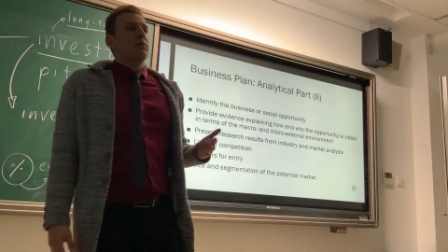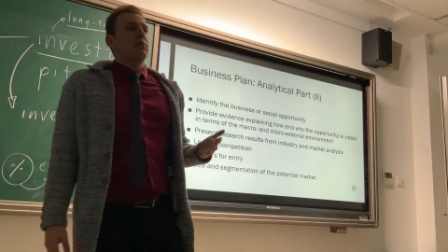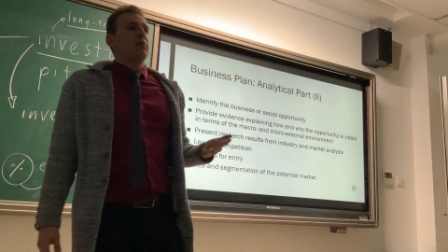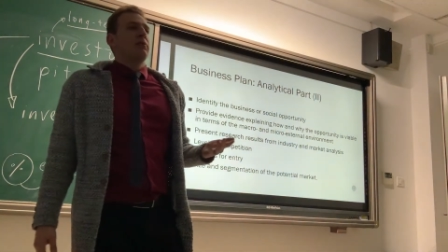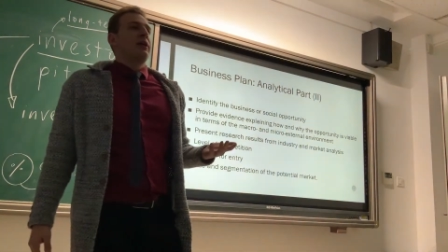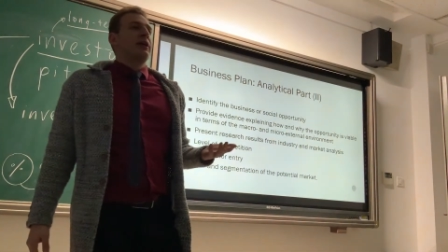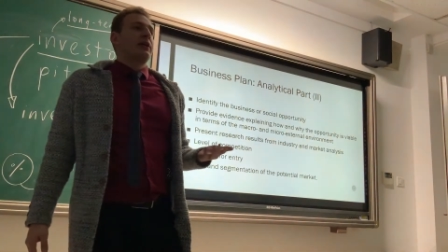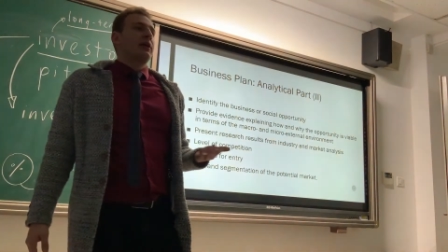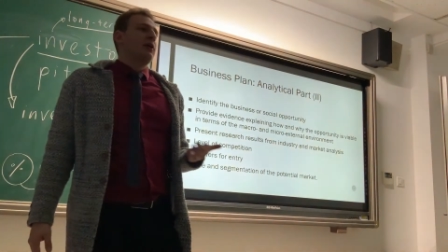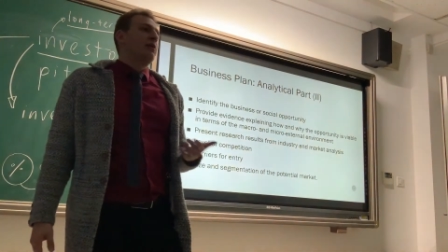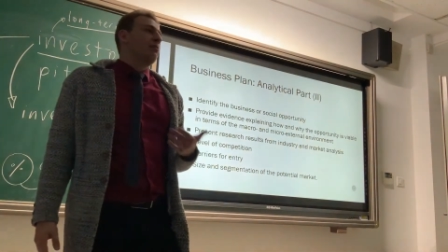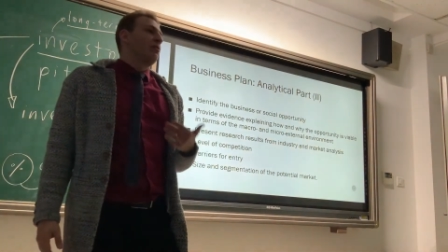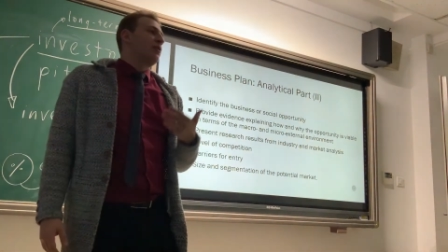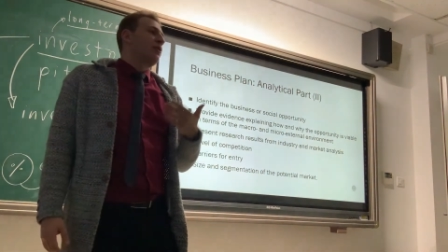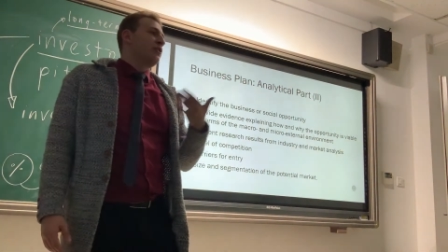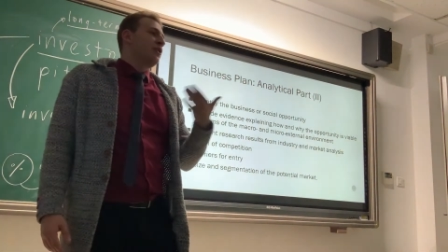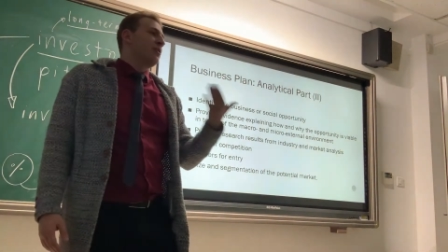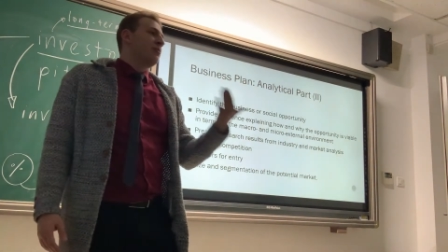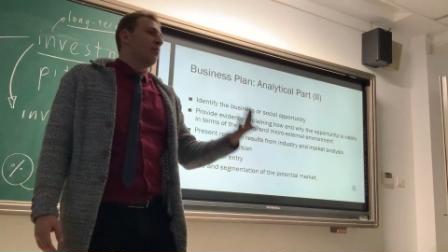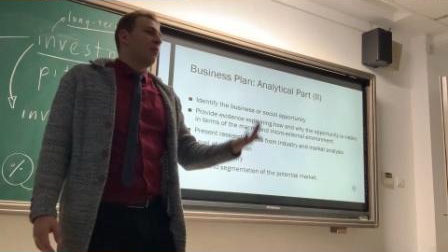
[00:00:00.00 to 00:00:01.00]
like an
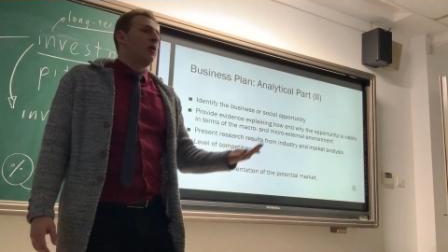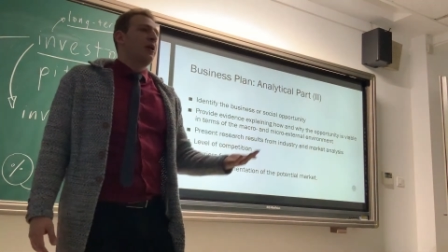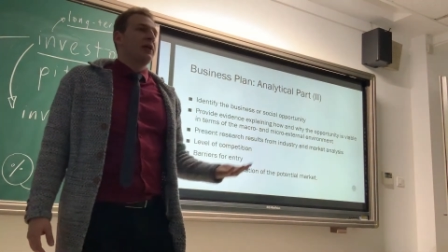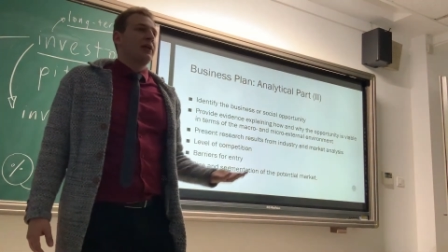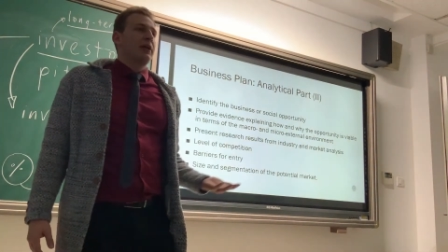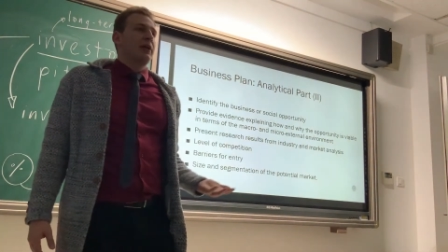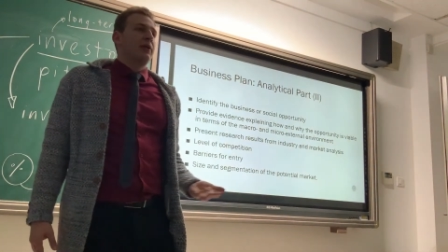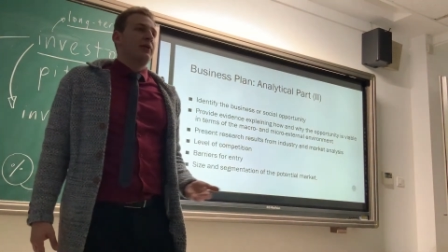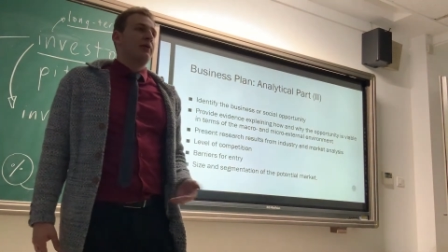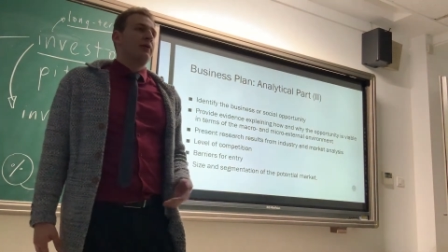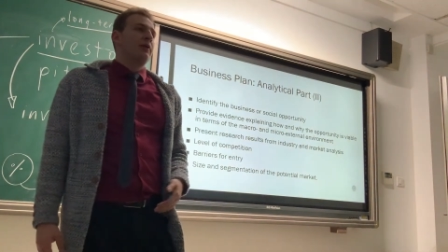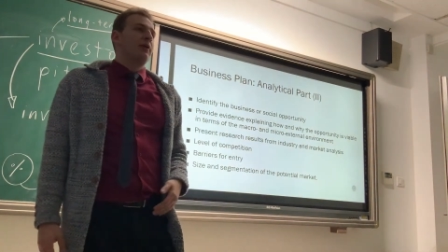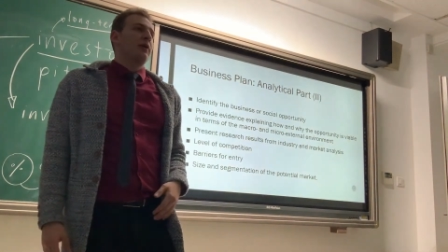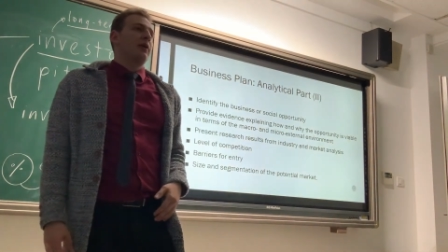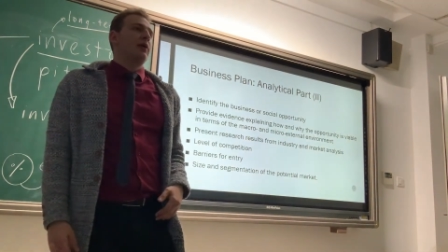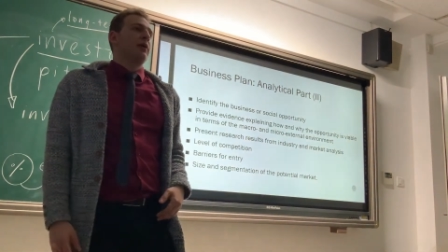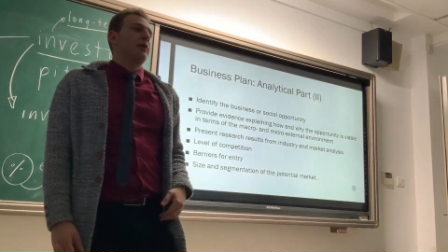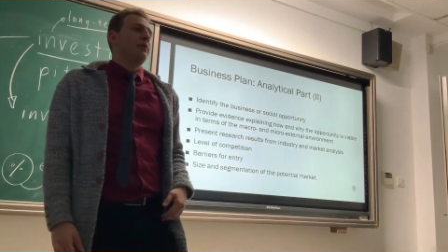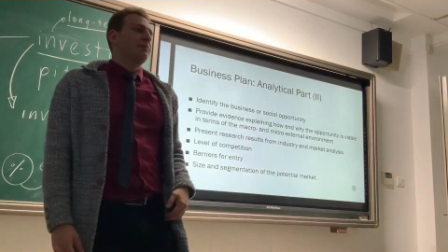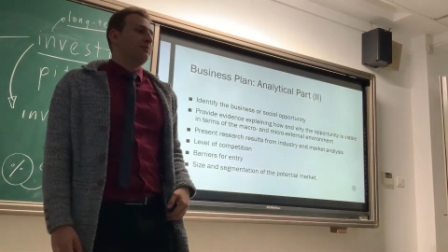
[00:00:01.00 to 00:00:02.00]
emerging market.
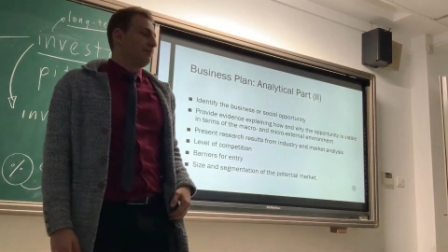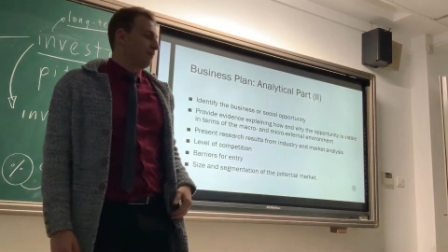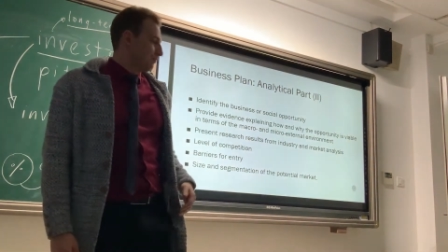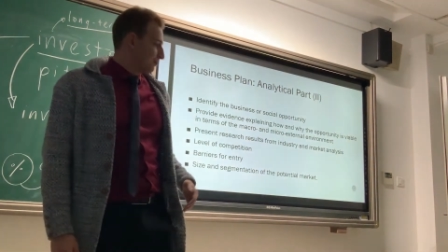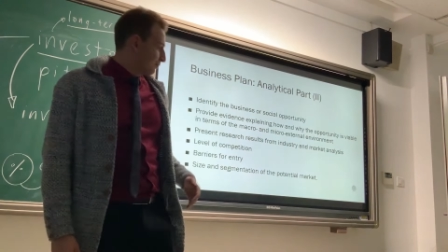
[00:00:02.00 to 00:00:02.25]
Um,